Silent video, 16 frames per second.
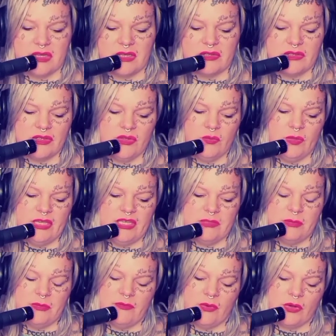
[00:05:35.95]
It was like 2
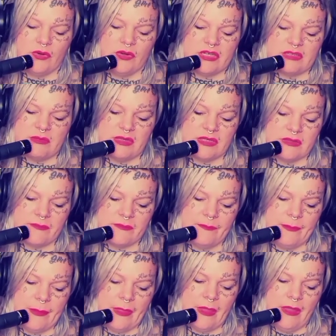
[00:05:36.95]
weeks before Christmas.